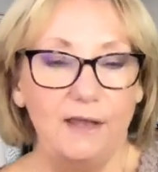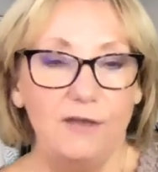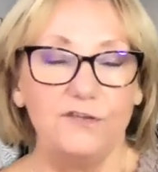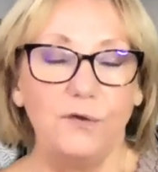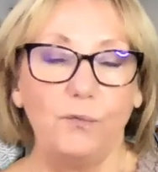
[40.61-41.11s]

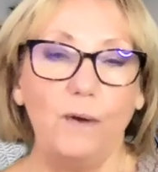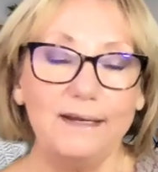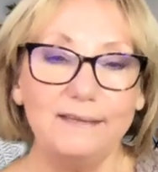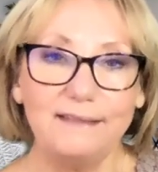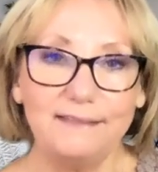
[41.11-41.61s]
So one
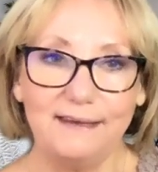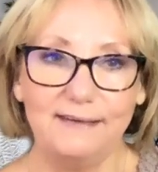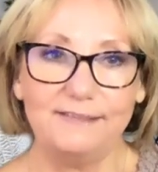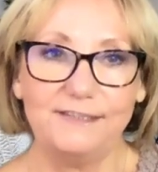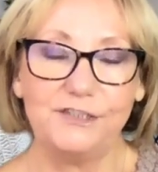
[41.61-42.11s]
of the
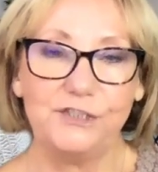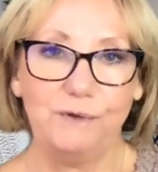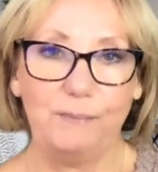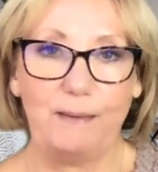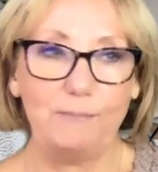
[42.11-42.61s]
things to
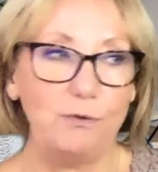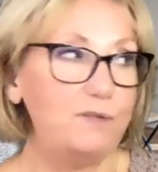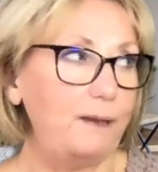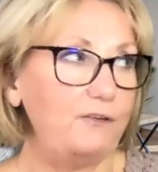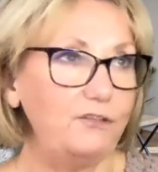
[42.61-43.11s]
remember,
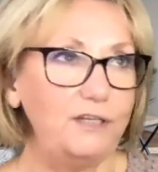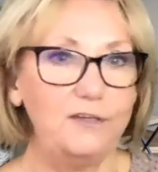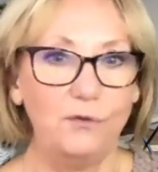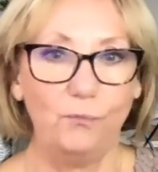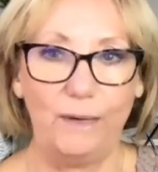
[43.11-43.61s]
especially in
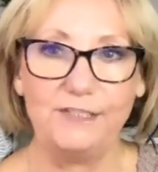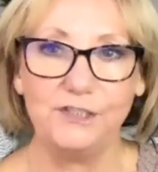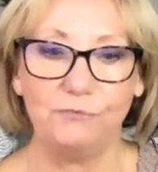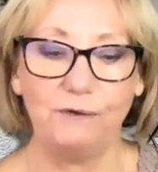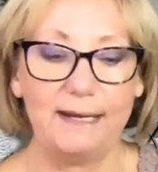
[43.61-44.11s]
the
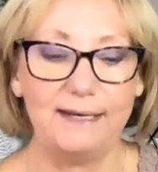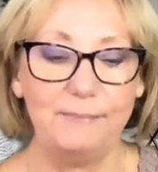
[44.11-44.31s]
winter, right?